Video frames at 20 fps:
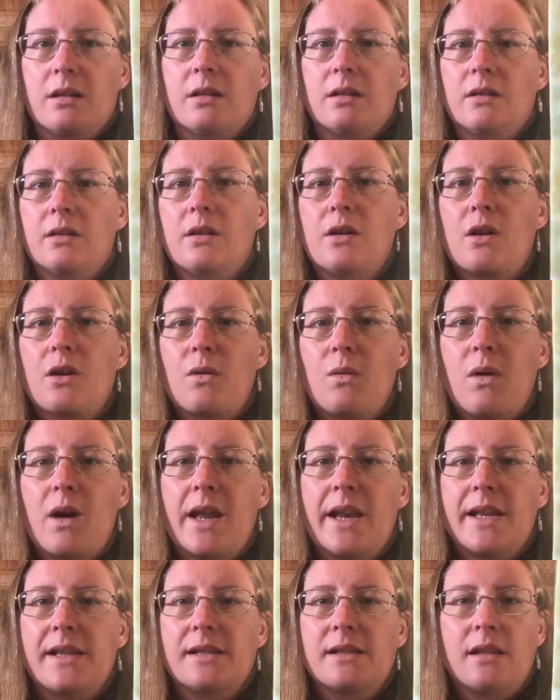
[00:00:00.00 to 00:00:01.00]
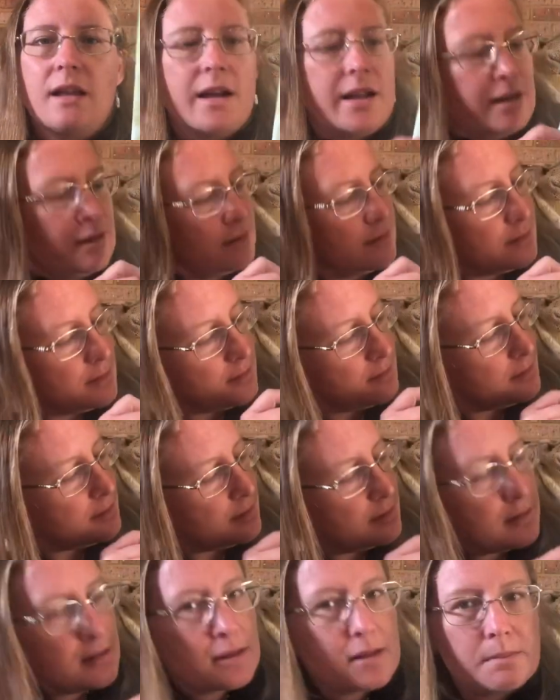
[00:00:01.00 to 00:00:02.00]
Not quite as light,
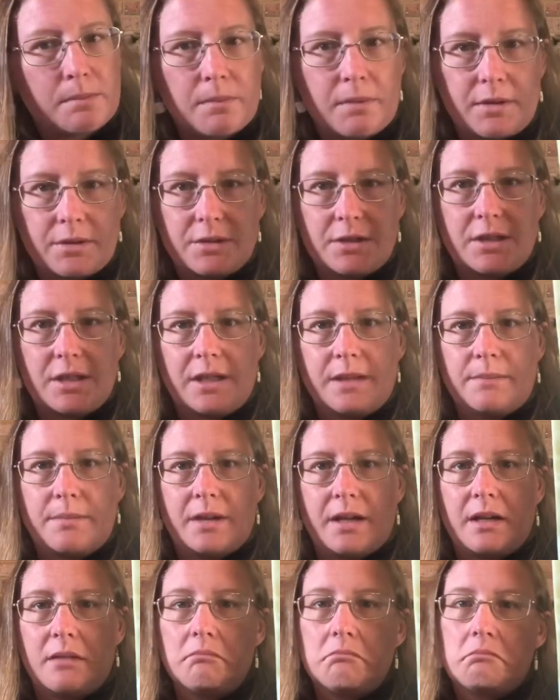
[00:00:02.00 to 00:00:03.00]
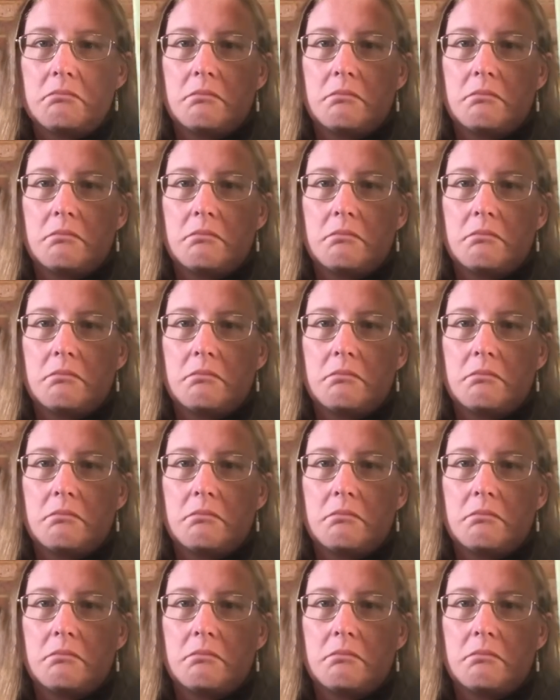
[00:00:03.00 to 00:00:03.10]
splotchy, but